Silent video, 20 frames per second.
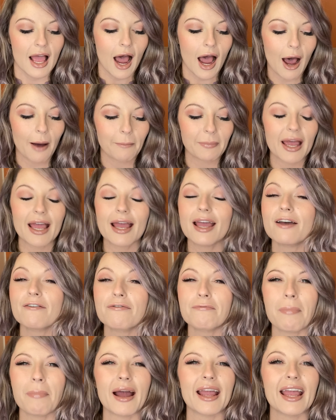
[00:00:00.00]
um,
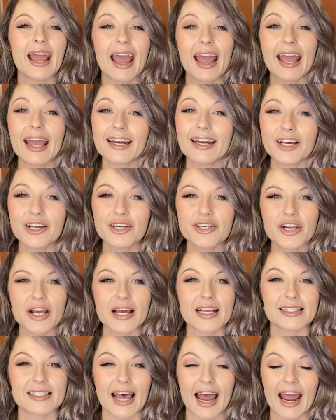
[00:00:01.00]
if by any
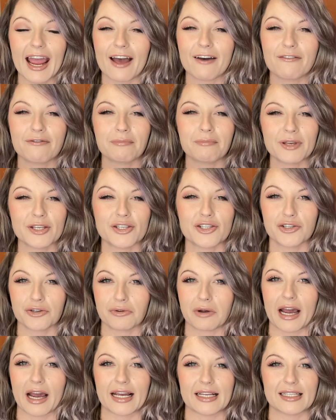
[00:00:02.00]
chance I have missed you
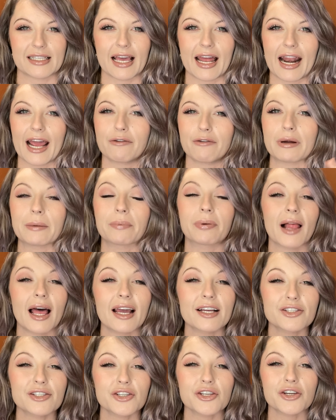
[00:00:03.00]
guys and I
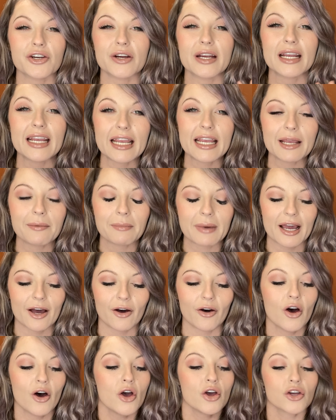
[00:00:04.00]
replied to your
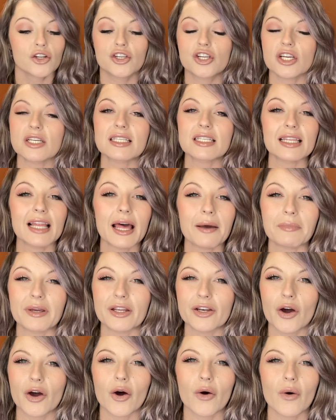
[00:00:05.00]
email, just let
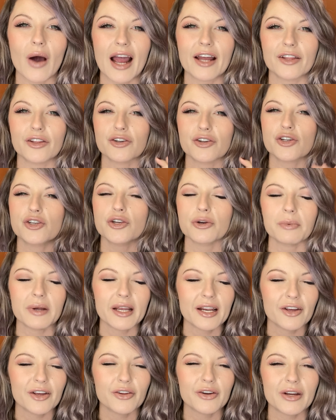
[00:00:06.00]
me know. Either shoot
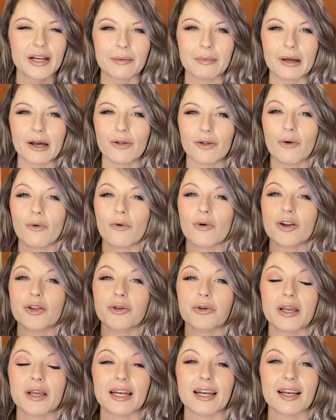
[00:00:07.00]
me another email or
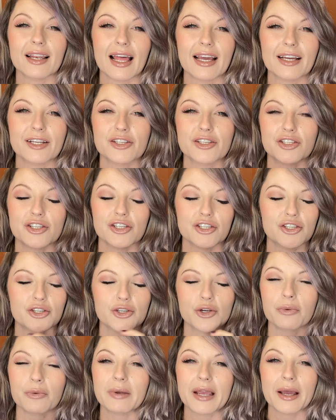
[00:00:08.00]
you can like just
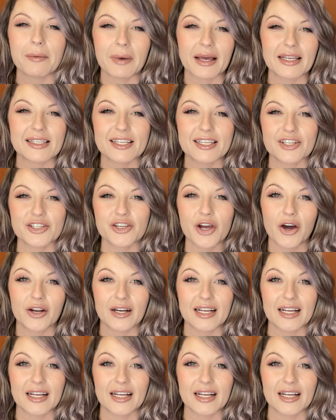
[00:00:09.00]
shoot me a message on